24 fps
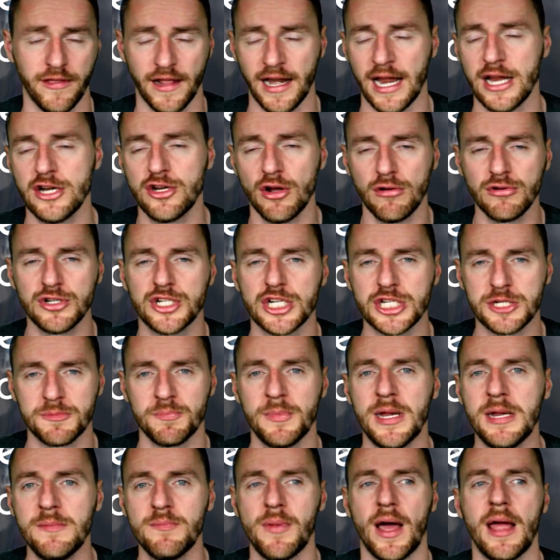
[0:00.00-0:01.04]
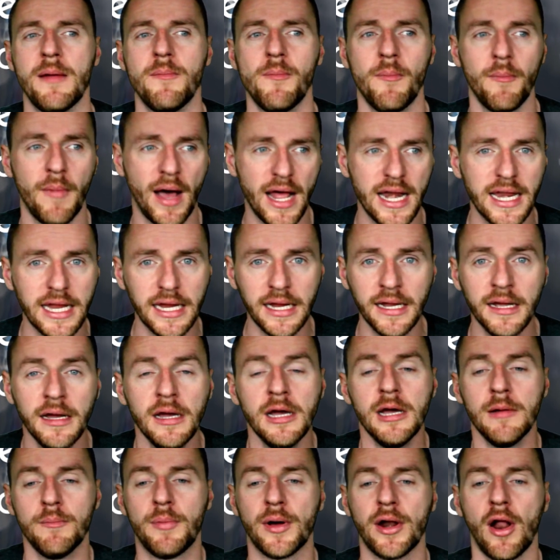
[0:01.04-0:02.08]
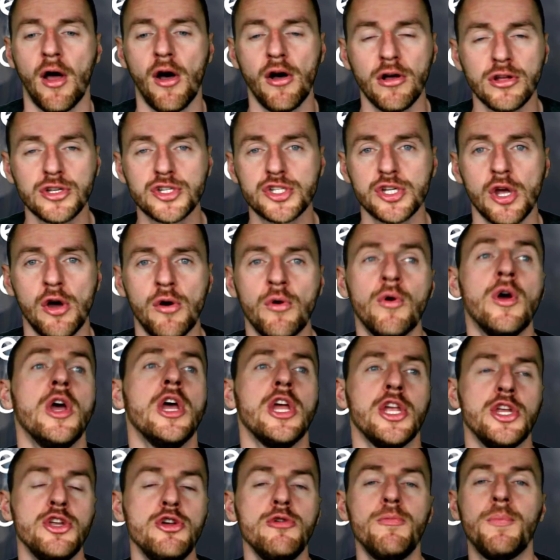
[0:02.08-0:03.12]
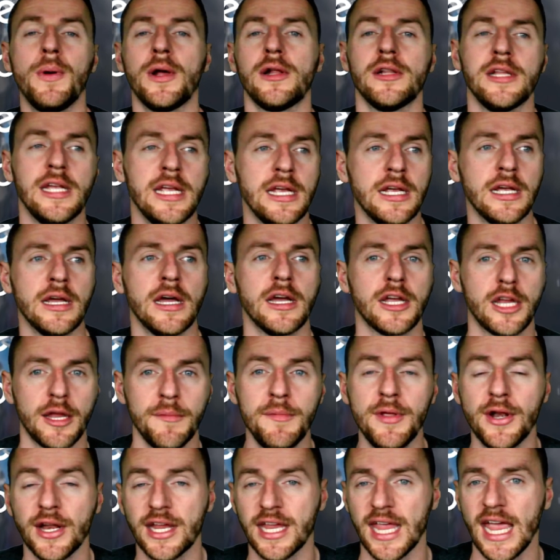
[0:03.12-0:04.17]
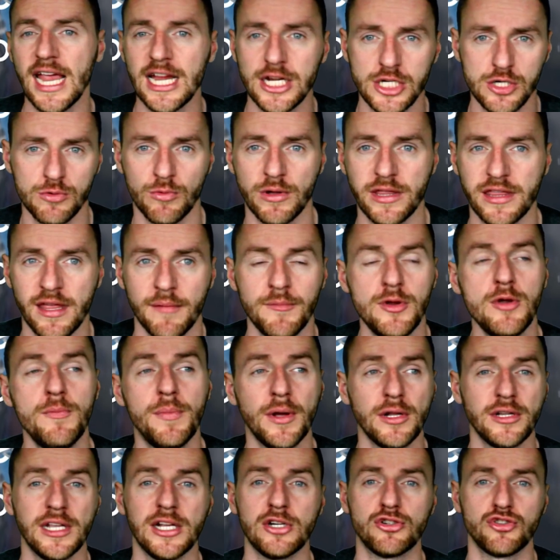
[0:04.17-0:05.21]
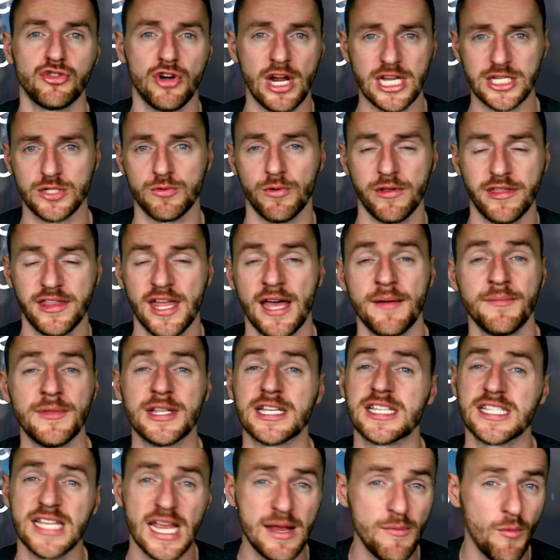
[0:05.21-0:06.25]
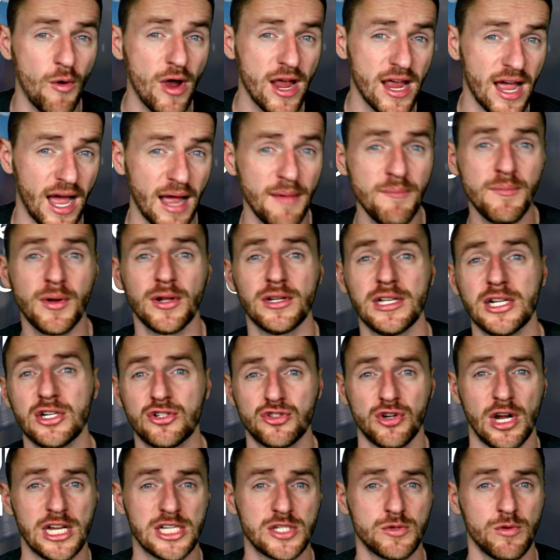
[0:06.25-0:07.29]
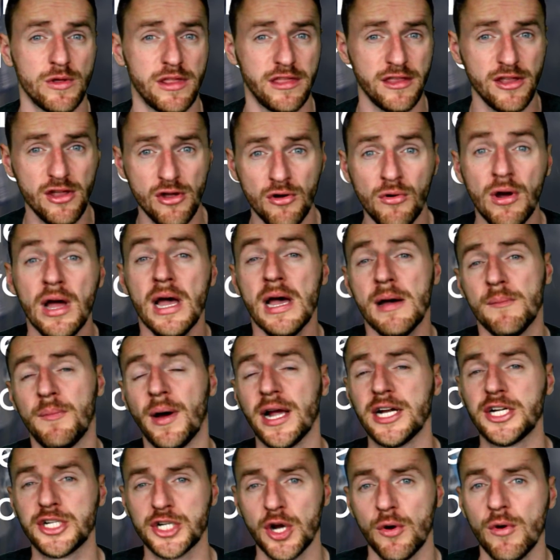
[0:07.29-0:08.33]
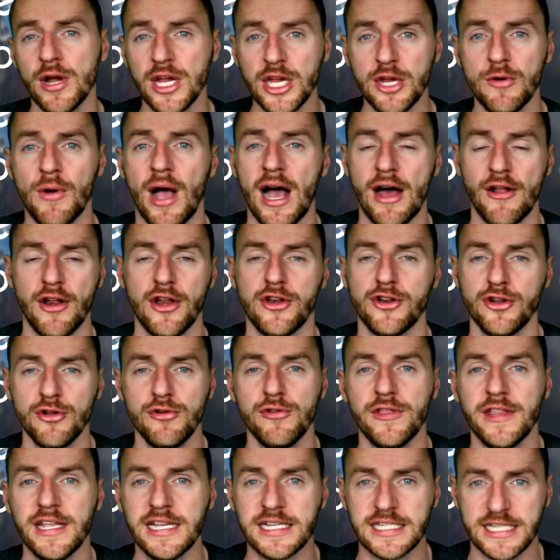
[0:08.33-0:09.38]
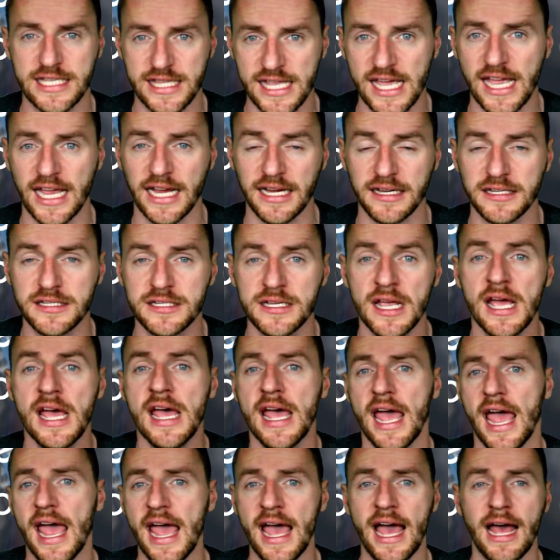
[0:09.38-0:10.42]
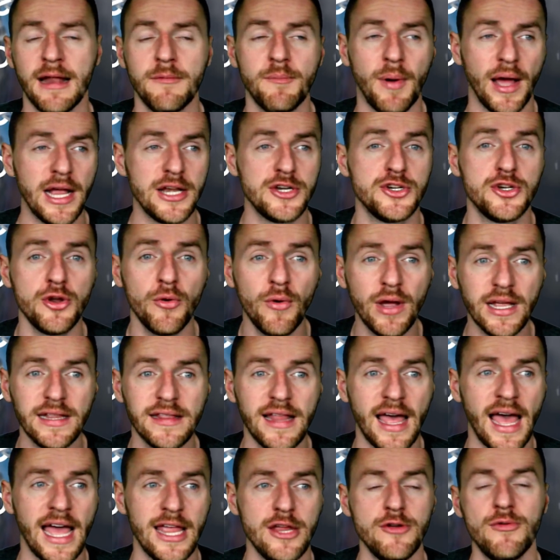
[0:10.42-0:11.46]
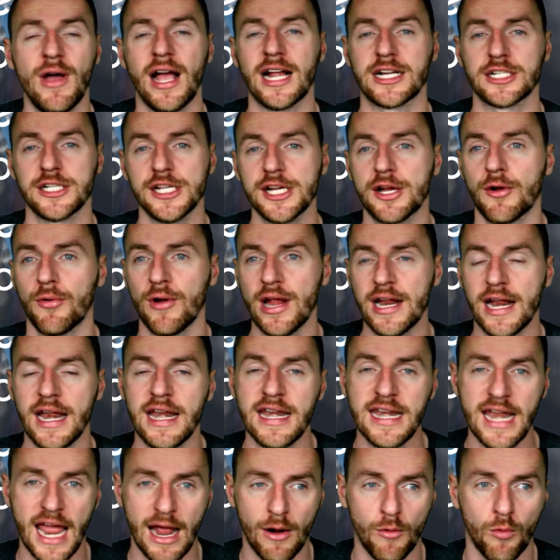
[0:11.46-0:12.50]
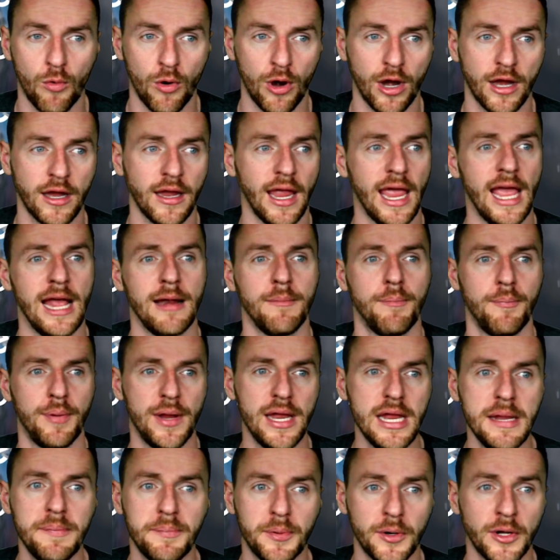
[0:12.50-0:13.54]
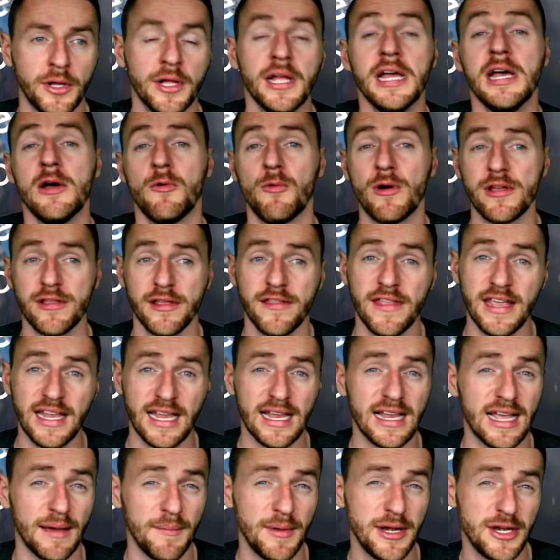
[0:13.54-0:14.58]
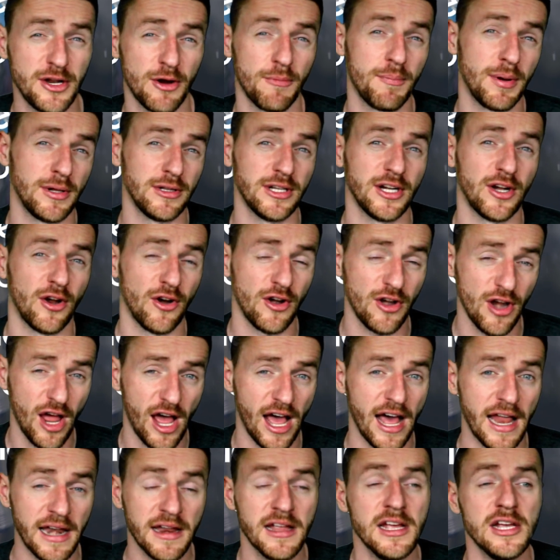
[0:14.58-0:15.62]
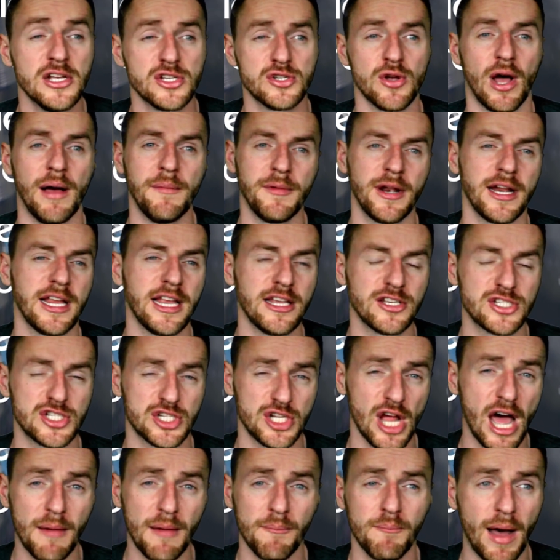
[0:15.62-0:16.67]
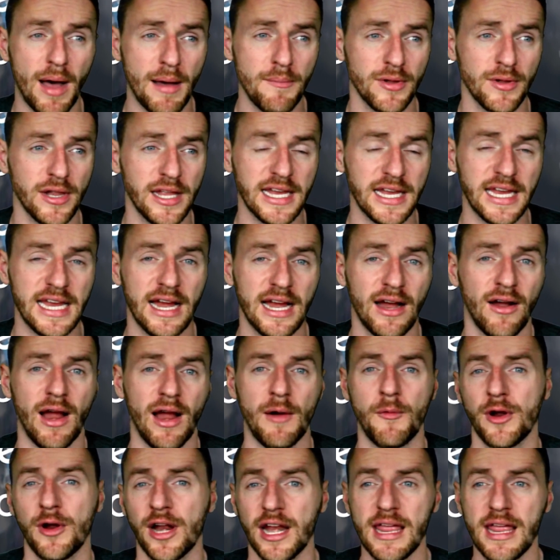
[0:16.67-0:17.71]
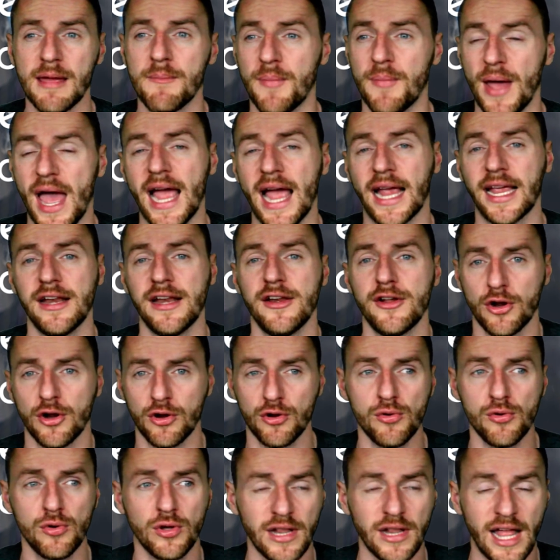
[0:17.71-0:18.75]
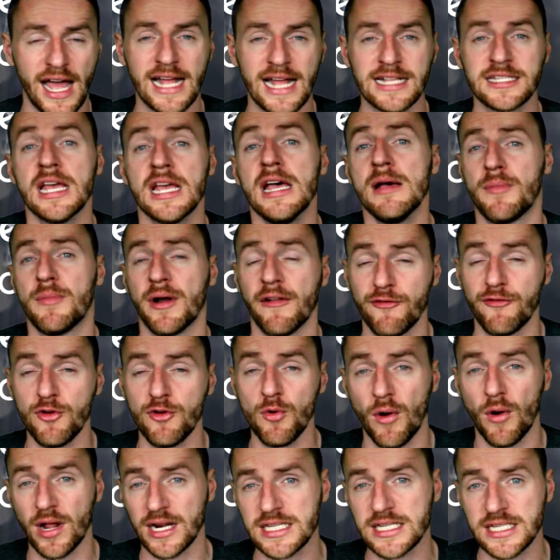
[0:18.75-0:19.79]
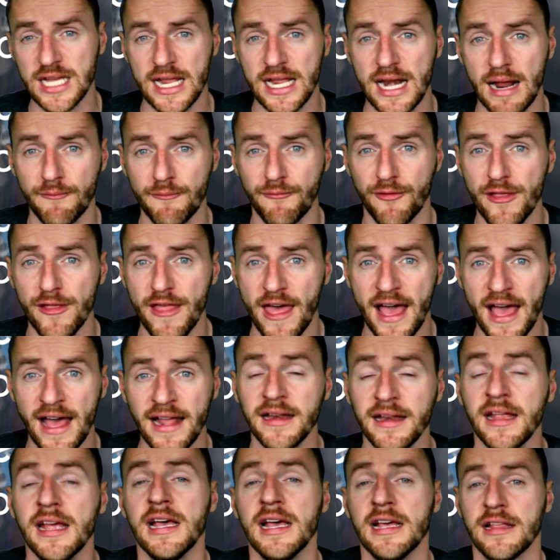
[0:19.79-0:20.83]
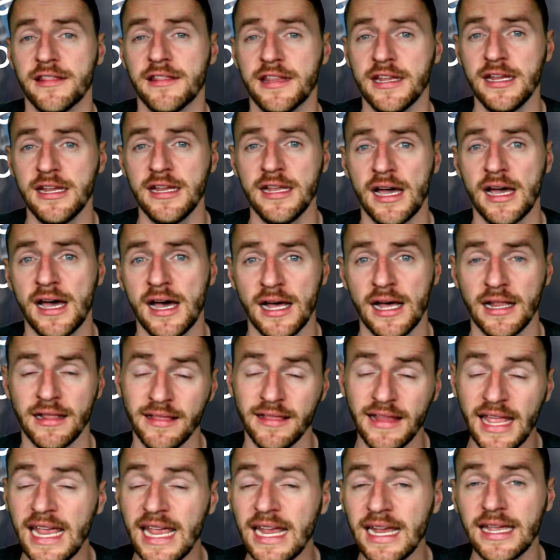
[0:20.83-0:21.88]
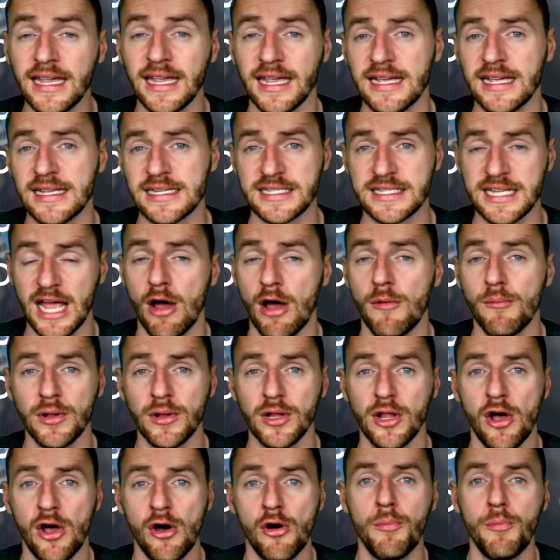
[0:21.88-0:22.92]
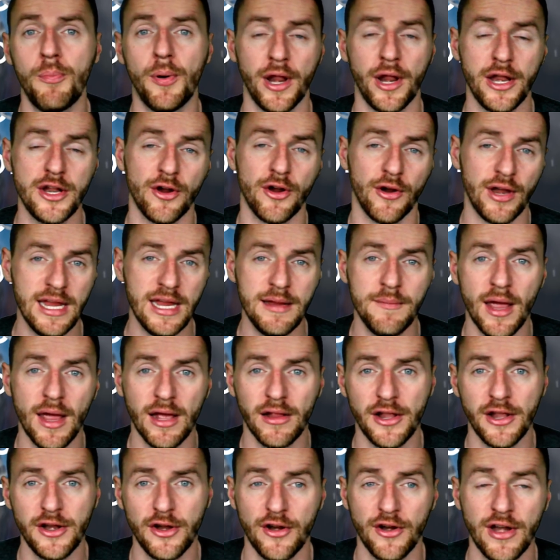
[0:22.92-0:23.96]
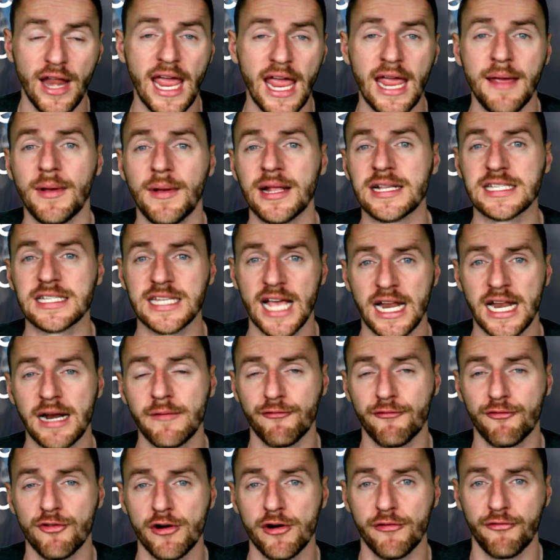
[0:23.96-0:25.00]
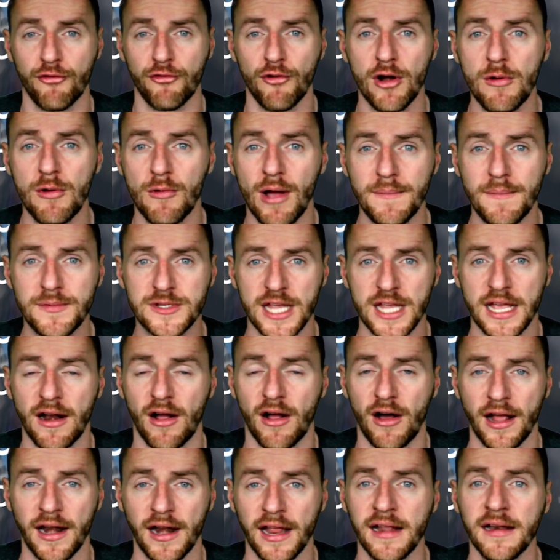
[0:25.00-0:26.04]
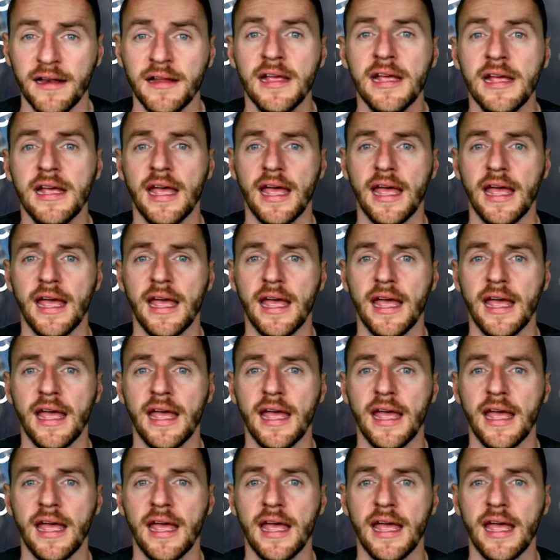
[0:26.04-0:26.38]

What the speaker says: And I don't just mean by money, but also you building communication with them, you building trust with them, the same way I'm building trust with you by showing you how to do these things. And by doing that, you actually create a network and people, whether they can come into your building or not. So I'm going to stop mumbling here and we're going to get back into your Google Ads. But if you want to sign up for that, the link is down below. Put in your email and your name and sign up for a free website audit.